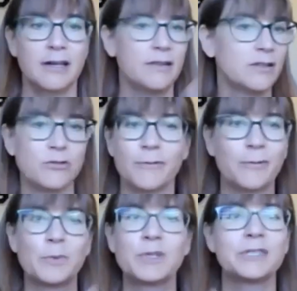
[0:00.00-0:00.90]
And the short
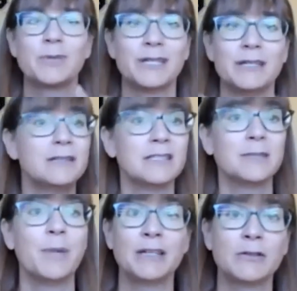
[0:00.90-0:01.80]
form is simply
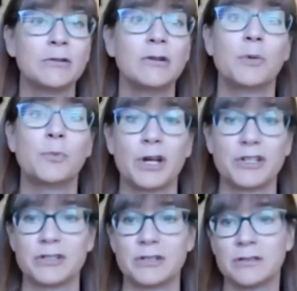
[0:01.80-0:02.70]
dismantle
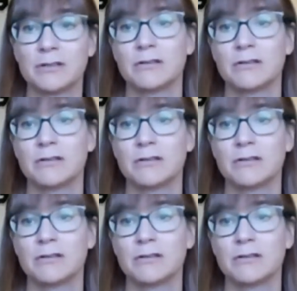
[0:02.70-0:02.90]
oppression.